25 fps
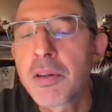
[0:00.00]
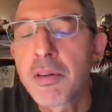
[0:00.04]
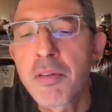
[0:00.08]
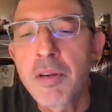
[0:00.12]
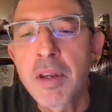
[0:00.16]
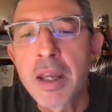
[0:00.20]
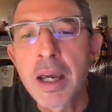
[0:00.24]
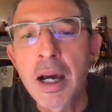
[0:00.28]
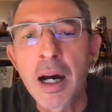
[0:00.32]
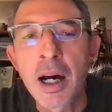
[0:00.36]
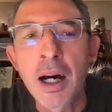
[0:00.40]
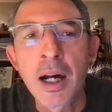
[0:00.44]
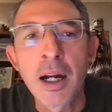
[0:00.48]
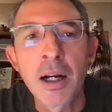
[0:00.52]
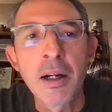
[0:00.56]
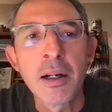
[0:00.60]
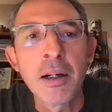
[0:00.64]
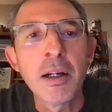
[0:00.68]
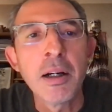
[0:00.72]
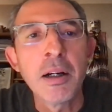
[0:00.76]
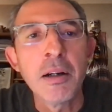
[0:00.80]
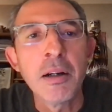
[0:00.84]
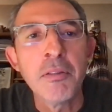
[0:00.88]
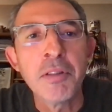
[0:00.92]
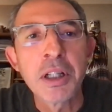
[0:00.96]

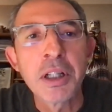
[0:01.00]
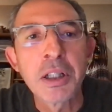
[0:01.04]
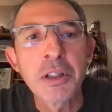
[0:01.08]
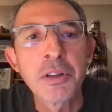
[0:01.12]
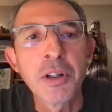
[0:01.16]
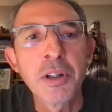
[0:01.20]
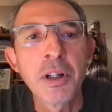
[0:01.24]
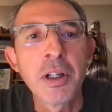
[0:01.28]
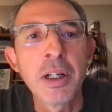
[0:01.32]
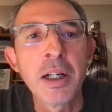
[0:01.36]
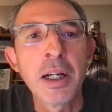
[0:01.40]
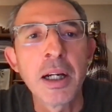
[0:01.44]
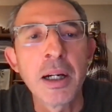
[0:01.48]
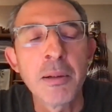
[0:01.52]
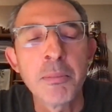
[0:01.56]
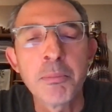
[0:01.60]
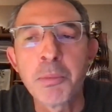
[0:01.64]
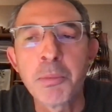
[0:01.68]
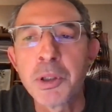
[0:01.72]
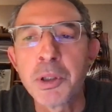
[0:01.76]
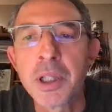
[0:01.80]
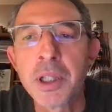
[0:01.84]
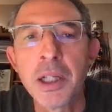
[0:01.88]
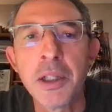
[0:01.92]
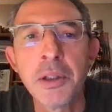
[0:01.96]
3R Victoria
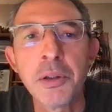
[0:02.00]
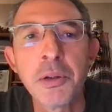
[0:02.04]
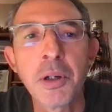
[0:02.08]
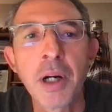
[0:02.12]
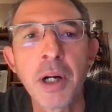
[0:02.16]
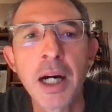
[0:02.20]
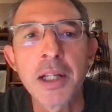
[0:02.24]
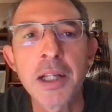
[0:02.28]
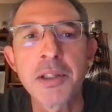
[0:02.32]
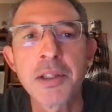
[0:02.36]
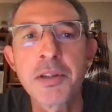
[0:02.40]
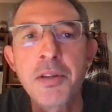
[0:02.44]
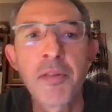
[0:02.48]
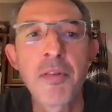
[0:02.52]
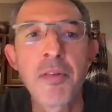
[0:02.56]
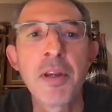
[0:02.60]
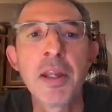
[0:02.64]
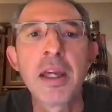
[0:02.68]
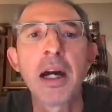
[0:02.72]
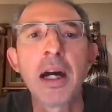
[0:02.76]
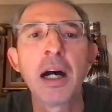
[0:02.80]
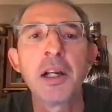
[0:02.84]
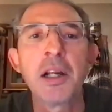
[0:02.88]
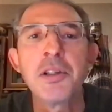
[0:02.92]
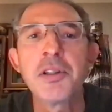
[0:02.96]
potato has
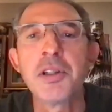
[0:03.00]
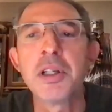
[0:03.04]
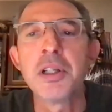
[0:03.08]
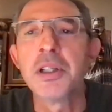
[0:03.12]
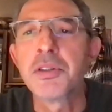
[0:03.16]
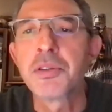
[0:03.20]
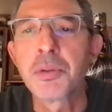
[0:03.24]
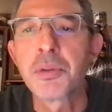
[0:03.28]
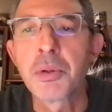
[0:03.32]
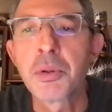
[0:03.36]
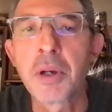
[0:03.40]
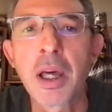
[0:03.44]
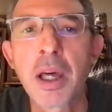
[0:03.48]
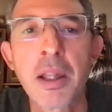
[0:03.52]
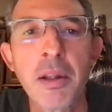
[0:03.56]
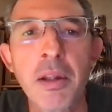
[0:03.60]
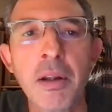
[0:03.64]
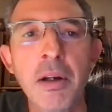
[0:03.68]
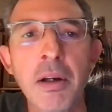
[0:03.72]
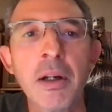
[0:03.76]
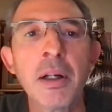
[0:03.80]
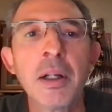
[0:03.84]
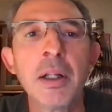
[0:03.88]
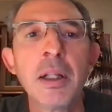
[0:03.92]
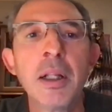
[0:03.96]
3R genes
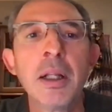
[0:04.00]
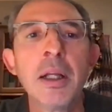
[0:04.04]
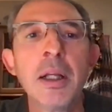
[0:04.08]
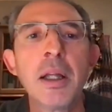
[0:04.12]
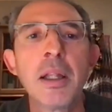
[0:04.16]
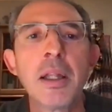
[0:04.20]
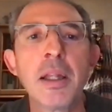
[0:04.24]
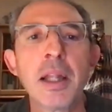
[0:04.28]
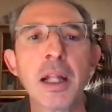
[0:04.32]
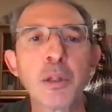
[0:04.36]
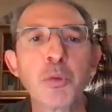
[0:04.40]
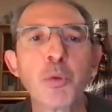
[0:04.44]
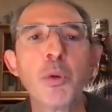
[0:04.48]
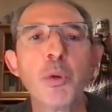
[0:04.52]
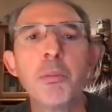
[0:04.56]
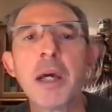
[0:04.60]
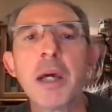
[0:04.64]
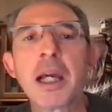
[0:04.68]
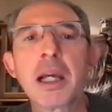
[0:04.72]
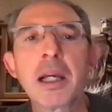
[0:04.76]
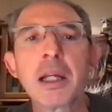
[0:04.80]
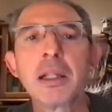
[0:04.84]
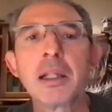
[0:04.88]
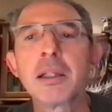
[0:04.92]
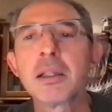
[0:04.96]
together. That will
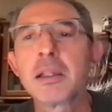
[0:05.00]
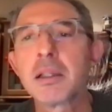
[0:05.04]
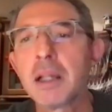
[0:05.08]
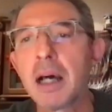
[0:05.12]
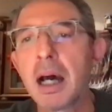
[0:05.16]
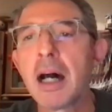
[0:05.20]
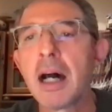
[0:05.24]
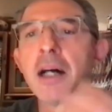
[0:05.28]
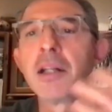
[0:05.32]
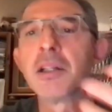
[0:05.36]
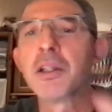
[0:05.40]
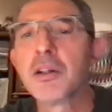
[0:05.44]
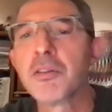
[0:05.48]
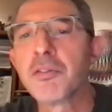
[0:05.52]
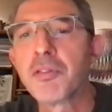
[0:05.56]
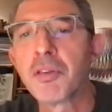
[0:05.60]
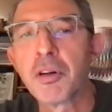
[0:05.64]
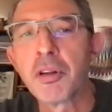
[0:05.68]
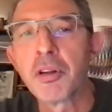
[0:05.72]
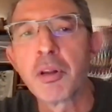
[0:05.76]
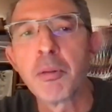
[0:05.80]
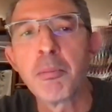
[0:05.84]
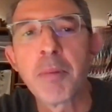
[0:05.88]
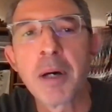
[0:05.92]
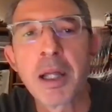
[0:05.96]
make it harder
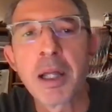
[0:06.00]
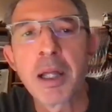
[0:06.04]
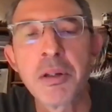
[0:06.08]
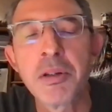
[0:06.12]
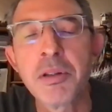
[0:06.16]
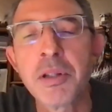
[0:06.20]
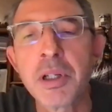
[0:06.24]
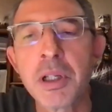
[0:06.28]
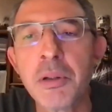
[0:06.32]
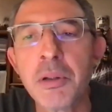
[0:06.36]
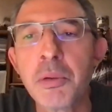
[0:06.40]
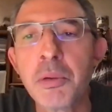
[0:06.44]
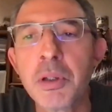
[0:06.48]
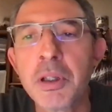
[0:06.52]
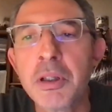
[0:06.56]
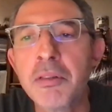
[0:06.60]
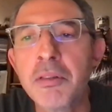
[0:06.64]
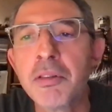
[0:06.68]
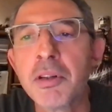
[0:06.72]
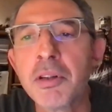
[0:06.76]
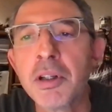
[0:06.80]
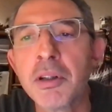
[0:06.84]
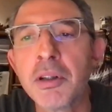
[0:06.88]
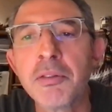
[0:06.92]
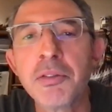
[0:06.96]
for the pathogen to
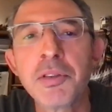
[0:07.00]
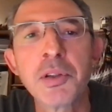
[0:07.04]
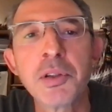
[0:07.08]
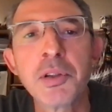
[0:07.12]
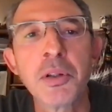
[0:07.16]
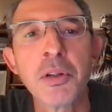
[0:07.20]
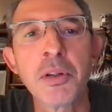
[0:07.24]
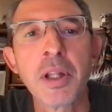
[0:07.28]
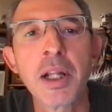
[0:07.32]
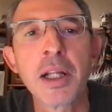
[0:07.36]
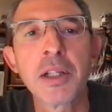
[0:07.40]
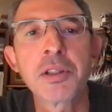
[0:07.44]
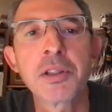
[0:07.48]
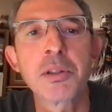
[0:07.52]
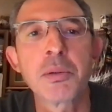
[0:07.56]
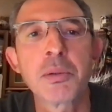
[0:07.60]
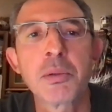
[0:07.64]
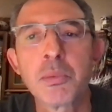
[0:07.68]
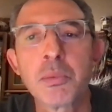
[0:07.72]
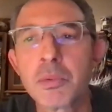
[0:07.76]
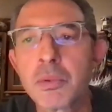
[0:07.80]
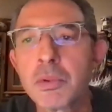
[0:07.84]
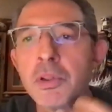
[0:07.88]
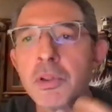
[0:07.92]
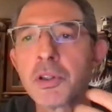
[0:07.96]
evolve. So that's
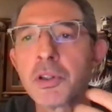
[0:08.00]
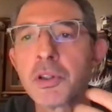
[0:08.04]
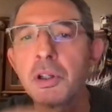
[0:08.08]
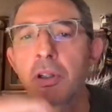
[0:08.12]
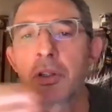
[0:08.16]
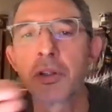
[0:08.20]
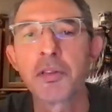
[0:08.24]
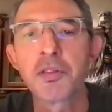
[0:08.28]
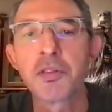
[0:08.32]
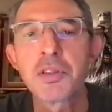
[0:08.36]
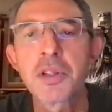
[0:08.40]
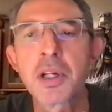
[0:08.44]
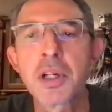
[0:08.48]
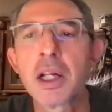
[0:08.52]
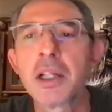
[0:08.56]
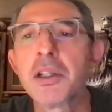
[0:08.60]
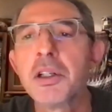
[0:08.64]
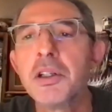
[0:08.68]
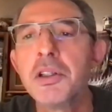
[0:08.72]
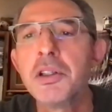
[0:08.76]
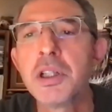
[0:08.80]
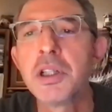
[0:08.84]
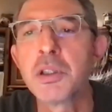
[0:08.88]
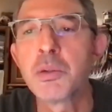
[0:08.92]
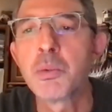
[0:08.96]
the sort of
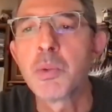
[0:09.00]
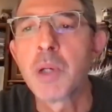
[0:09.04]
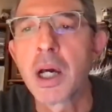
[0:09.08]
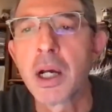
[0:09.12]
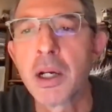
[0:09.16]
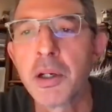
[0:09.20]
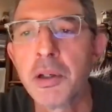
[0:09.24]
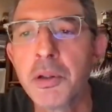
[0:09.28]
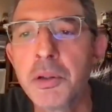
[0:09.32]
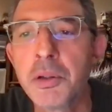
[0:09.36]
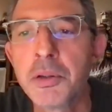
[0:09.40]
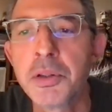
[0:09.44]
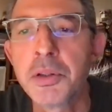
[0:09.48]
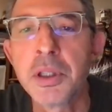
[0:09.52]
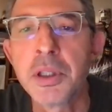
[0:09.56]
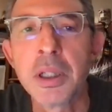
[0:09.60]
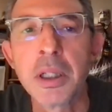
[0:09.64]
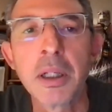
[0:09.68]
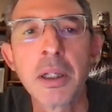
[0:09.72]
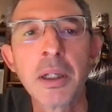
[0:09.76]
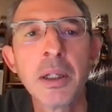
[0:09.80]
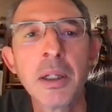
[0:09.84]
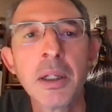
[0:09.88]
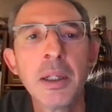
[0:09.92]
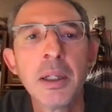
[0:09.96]
strategies we are
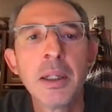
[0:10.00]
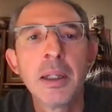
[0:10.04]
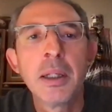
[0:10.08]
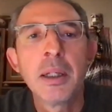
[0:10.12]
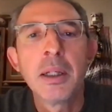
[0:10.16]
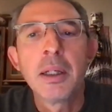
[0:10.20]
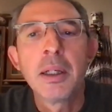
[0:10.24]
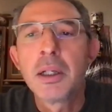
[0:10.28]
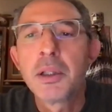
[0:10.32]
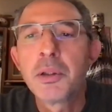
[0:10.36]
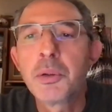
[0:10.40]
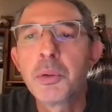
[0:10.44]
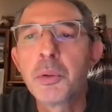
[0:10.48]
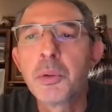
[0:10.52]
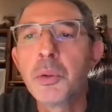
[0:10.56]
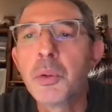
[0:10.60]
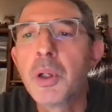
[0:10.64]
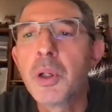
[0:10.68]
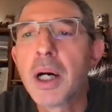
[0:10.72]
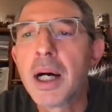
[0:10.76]
using to,